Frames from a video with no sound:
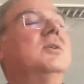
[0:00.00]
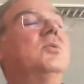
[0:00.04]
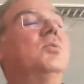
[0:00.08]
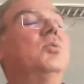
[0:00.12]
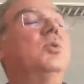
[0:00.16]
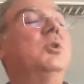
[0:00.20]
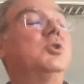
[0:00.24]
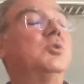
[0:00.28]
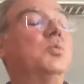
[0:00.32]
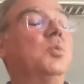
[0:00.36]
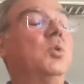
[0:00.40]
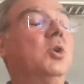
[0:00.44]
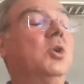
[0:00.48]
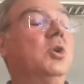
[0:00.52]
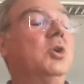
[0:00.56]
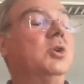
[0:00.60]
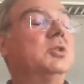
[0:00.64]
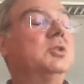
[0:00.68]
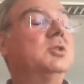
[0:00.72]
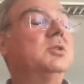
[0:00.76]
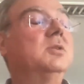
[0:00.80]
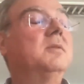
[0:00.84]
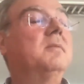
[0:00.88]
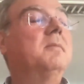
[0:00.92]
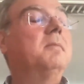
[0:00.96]
which
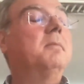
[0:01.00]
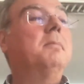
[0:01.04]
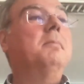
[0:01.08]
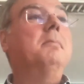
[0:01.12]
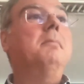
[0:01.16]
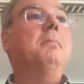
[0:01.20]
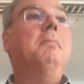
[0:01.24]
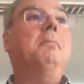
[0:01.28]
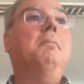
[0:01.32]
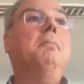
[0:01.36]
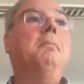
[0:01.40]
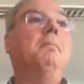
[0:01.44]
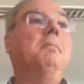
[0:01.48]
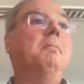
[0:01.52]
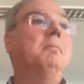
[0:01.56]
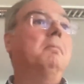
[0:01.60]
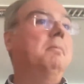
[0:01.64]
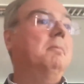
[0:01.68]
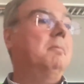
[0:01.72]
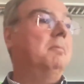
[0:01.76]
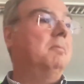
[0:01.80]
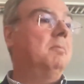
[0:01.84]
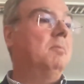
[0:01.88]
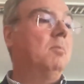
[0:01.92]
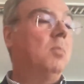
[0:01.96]
was
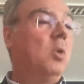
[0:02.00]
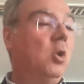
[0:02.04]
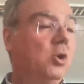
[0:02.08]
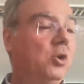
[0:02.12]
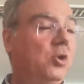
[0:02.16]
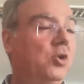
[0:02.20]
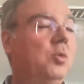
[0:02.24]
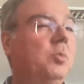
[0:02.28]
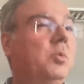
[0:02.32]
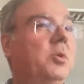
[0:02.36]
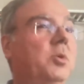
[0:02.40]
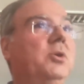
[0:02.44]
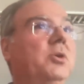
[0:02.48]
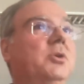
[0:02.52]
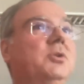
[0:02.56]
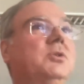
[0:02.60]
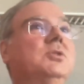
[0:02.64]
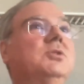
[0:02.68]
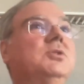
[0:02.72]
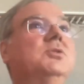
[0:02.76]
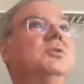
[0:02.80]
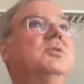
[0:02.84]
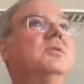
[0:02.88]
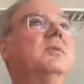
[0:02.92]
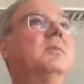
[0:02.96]
more numerous,
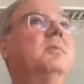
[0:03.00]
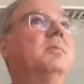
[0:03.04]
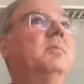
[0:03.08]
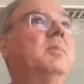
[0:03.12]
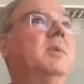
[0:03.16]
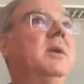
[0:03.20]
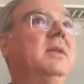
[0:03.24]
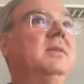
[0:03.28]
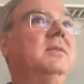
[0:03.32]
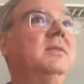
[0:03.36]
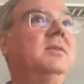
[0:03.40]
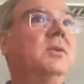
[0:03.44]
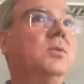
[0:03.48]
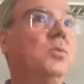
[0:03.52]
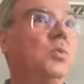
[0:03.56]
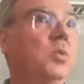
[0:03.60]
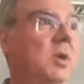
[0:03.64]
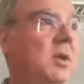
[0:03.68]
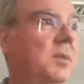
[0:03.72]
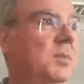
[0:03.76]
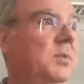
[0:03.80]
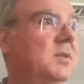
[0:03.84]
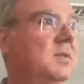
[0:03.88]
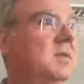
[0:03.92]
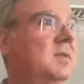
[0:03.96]
better
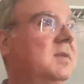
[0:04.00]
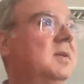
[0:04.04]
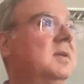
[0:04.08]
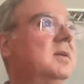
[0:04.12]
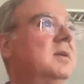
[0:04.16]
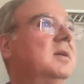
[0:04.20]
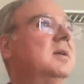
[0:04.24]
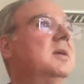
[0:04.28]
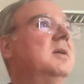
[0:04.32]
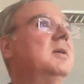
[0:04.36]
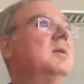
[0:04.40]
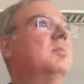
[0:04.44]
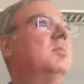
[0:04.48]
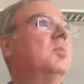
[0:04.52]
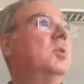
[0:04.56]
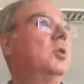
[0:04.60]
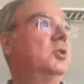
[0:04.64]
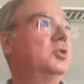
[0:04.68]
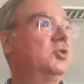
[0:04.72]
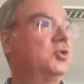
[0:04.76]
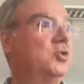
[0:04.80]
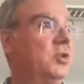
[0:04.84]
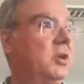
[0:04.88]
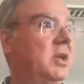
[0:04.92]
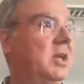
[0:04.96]
equipped, more
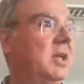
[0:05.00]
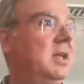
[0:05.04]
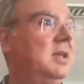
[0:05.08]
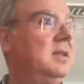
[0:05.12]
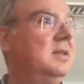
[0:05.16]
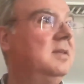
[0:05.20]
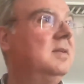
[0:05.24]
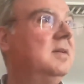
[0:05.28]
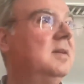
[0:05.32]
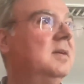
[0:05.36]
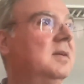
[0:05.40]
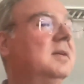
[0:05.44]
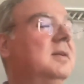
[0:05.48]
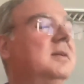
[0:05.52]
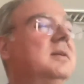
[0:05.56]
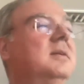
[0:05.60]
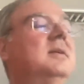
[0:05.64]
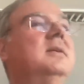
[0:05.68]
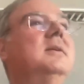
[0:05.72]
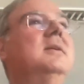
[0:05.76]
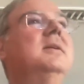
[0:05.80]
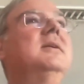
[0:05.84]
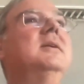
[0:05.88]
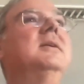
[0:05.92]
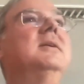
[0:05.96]
trained
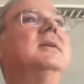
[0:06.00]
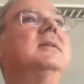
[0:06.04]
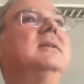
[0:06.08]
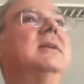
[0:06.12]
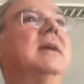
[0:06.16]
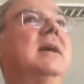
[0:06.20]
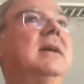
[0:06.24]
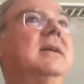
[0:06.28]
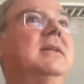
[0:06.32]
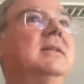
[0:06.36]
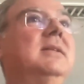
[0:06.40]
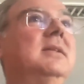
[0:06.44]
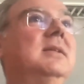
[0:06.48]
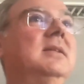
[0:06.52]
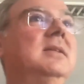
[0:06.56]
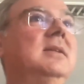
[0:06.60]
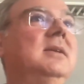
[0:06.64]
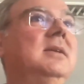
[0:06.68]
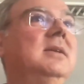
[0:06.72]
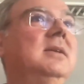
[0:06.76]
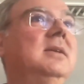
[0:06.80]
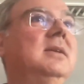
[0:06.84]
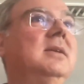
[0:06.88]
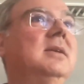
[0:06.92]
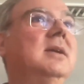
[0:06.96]
than
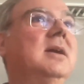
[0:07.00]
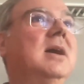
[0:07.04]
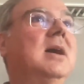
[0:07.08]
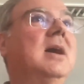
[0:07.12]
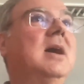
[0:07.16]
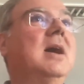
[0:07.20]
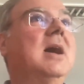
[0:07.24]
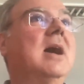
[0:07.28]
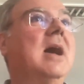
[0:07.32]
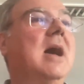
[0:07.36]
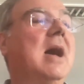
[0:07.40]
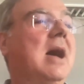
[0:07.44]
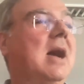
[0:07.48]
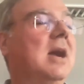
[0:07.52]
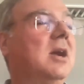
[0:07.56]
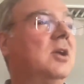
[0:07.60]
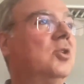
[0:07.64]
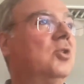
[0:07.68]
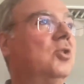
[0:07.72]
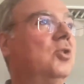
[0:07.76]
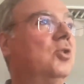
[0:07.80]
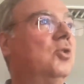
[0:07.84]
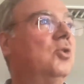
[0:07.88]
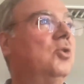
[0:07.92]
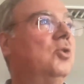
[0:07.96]
the
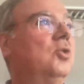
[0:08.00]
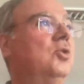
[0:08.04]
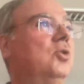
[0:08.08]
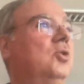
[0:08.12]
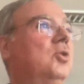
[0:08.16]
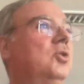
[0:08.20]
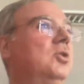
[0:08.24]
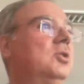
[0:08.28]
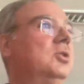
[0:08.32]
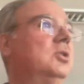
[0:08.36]
Anglo-Dutch,